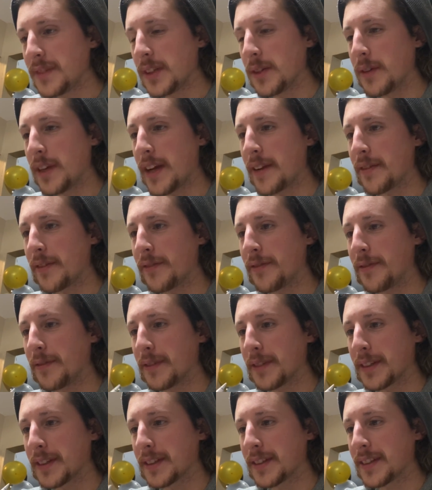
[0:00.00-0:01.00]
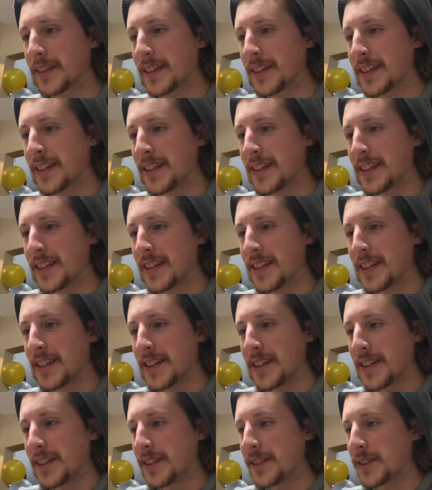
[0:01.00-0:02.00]
We have a,
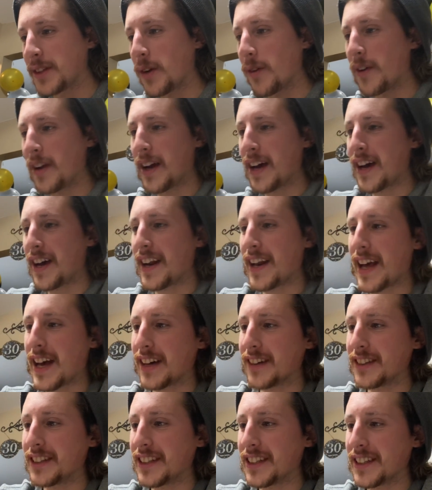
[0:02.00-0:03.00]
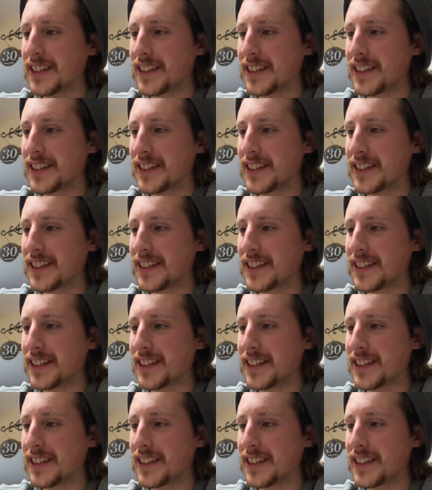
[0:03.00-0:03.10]
what's going on, Alan?